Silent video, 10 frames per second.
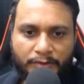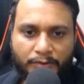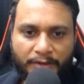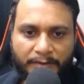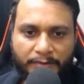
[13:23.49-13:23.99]
to
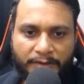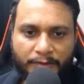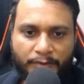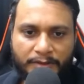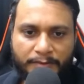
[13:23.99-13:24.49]
whatever
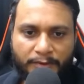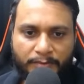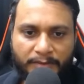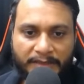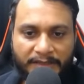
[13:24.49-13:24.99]
it was
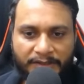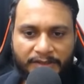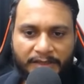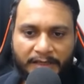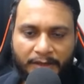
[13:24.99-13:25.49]
from the
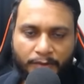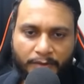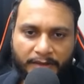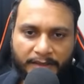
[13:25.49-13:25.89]
initial L to R,